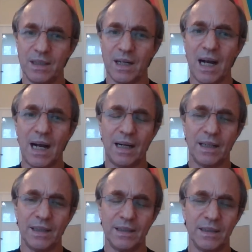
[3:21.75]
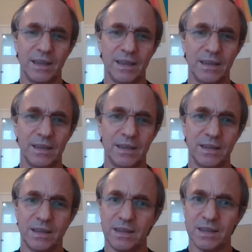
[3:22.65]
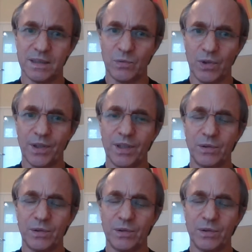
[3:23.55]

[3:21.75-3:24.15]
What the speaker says: high, and it is worth